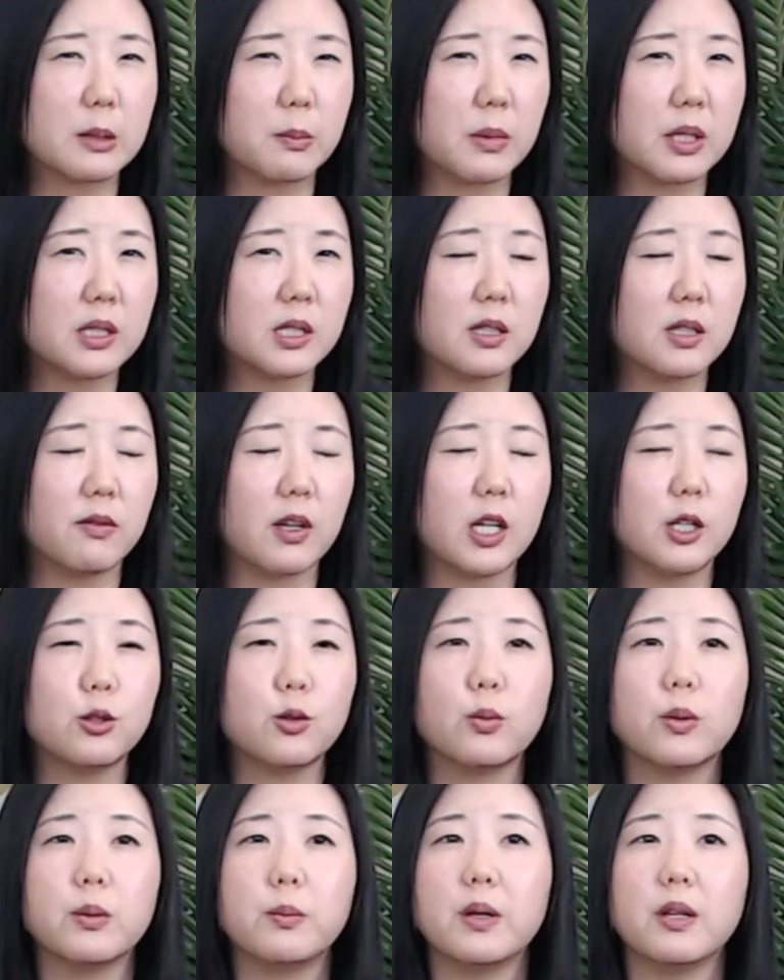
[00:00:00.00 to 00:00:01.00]
months of
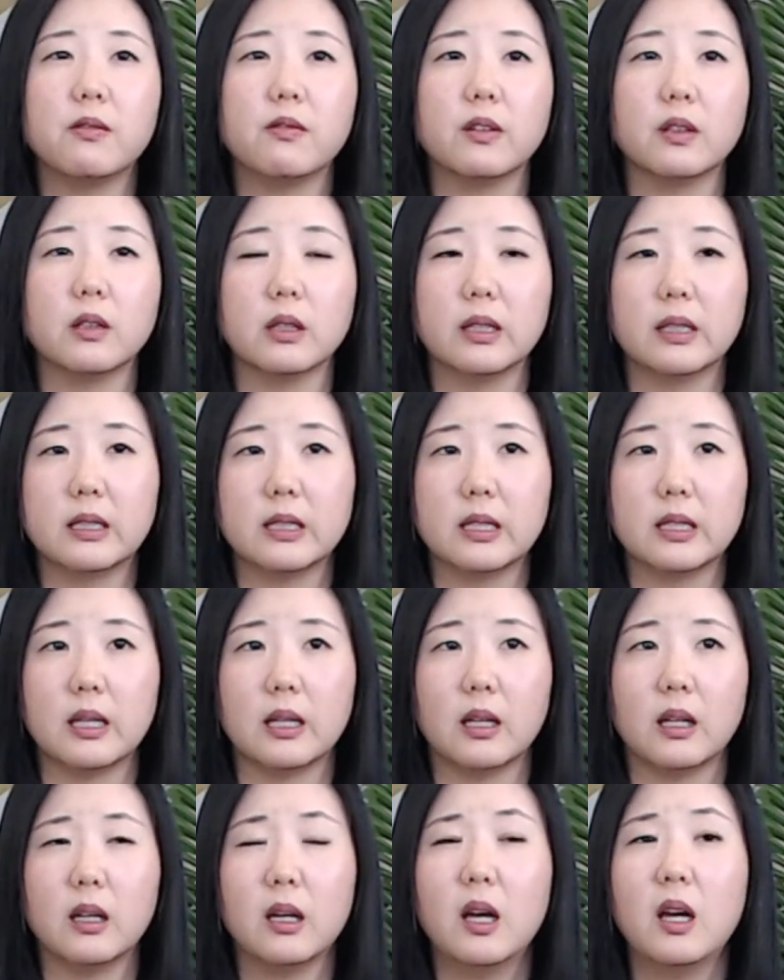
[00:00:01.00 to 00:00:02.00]
H-1B validity?